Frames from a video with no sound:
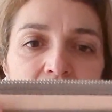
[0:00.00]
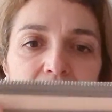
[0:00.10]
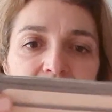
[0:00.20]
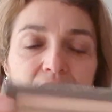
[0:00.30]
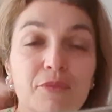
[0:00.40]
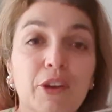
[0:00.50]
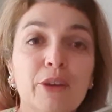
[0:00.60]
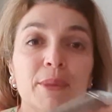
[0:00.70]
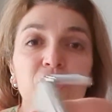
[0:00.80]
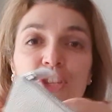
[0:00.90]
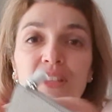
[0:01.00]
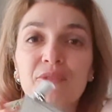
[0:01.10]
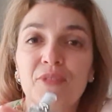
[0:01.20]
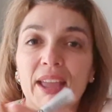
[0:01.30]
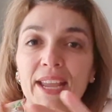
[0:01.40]
This is very much in the
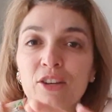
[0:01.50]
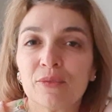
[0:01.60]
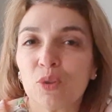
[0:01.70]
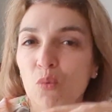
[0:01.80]
vein of the